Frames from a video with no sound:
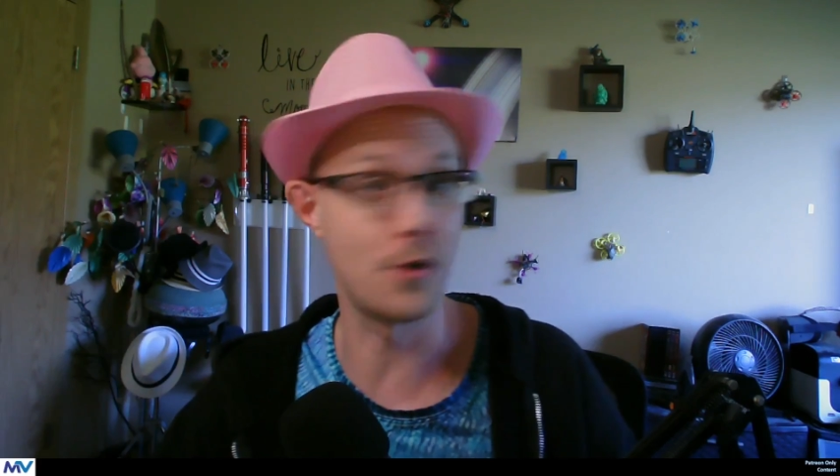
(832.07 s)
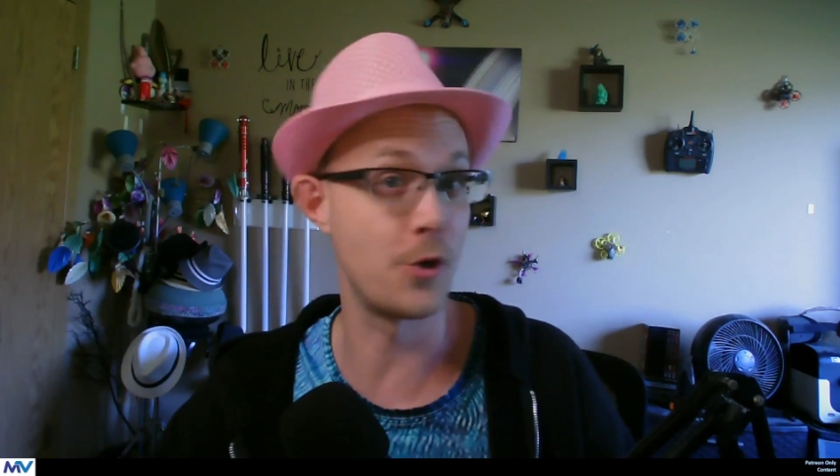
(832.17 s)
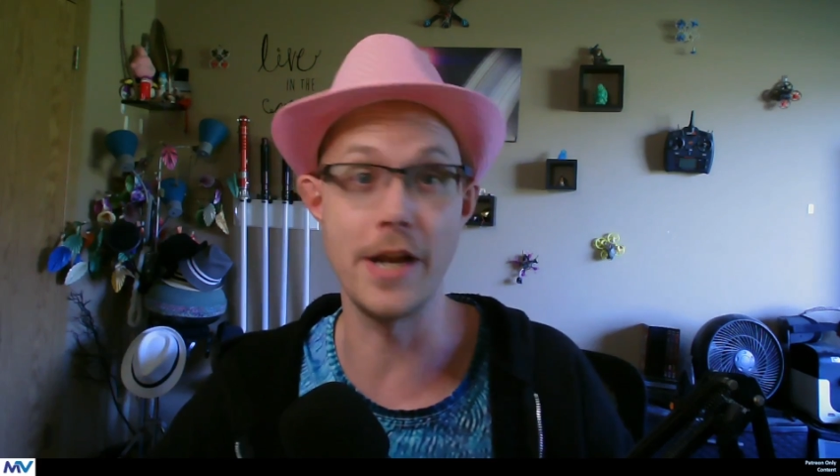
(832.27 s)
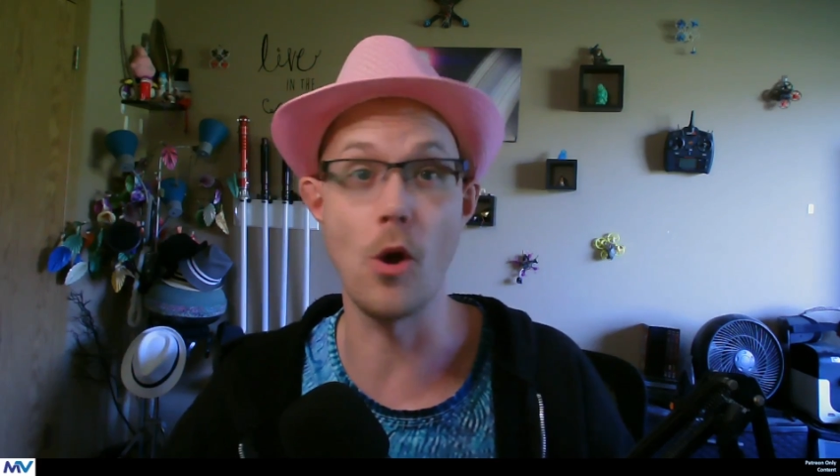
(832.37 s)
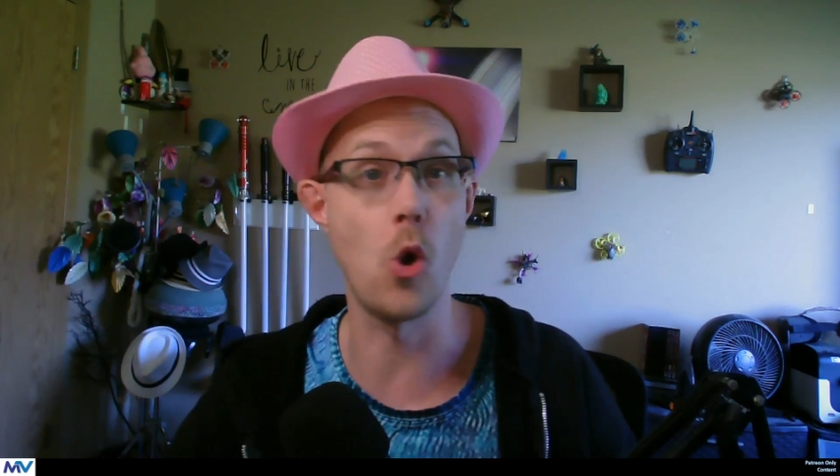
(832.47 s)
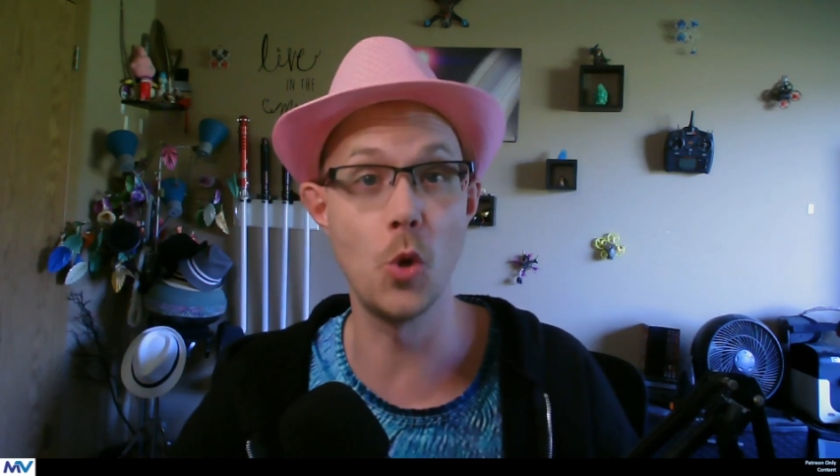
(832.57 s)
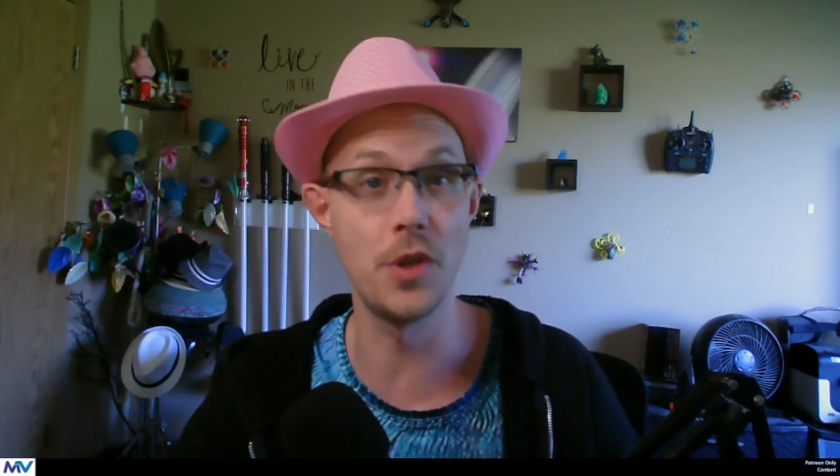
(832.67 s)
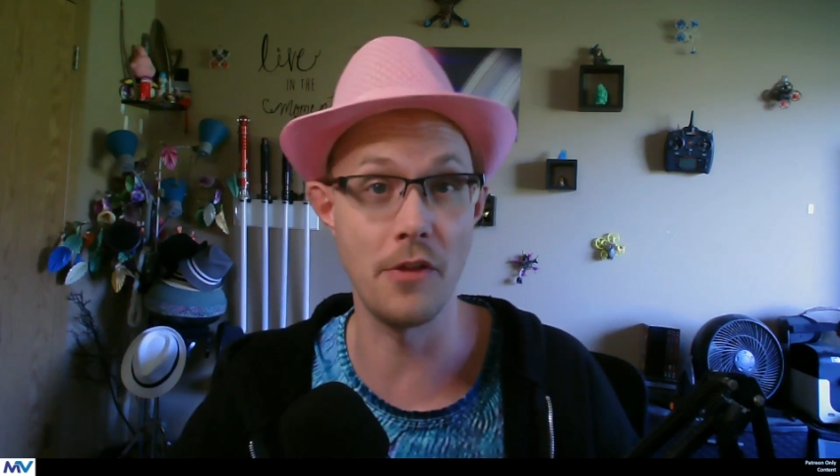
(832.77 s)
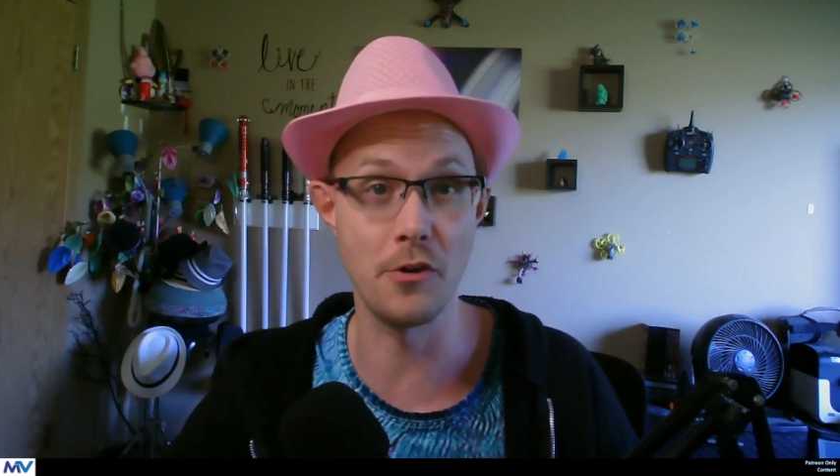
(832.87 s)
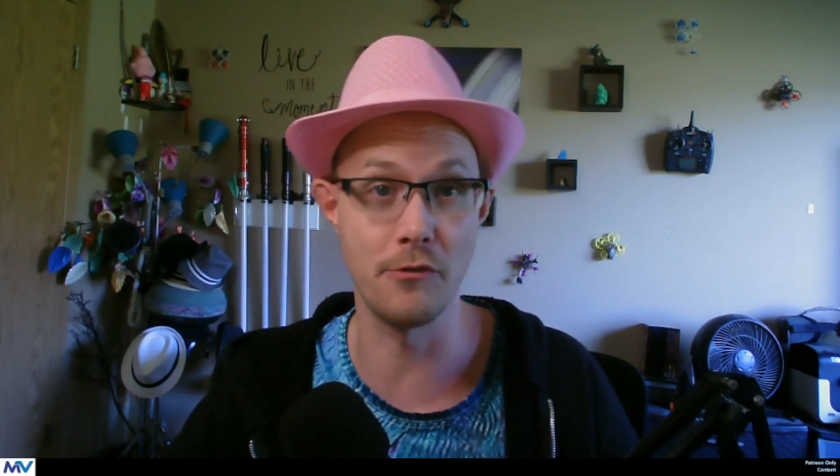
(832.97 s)
create a whole
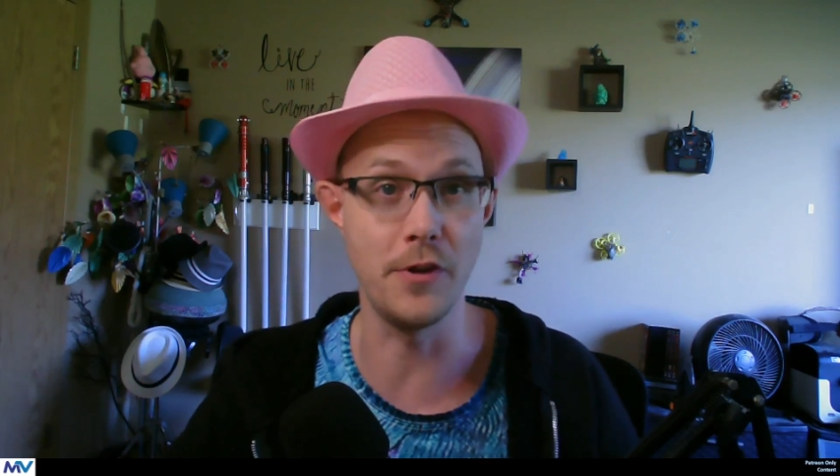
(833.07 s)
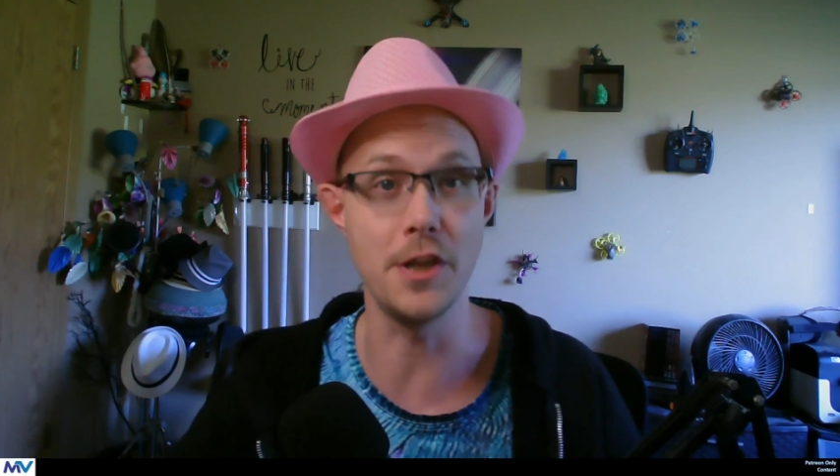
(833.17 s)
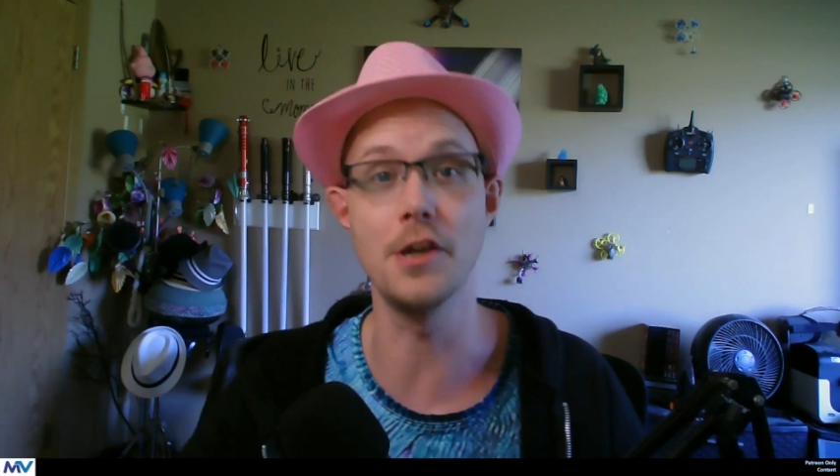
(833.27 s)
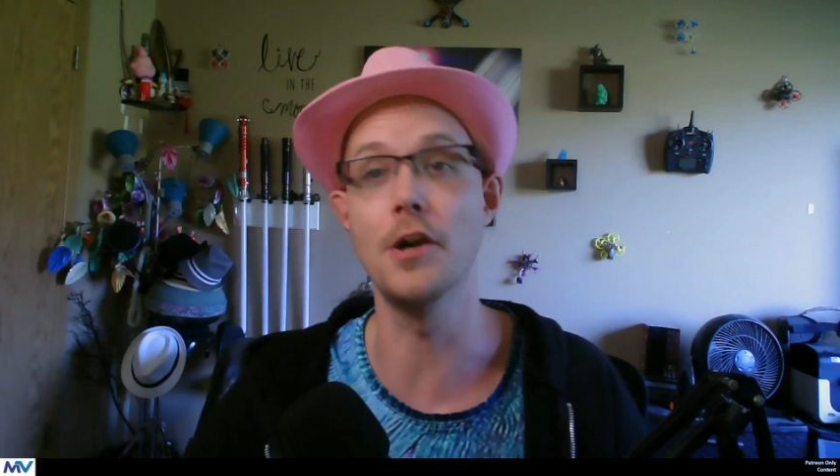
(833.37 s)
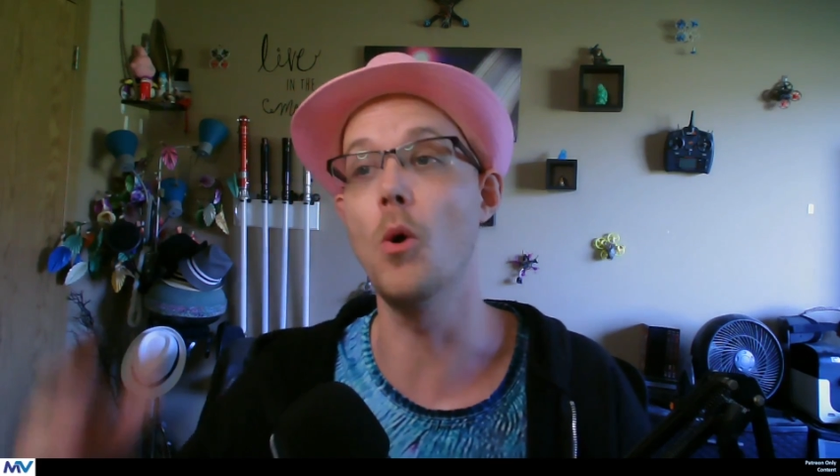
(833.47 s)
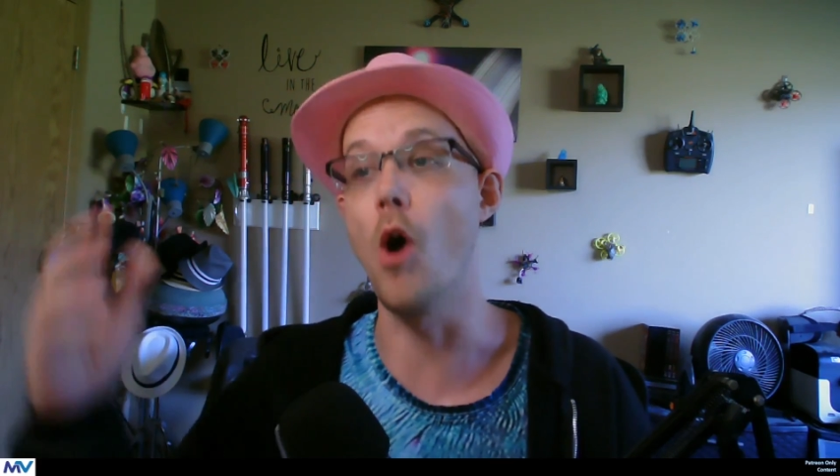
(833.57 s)
nother video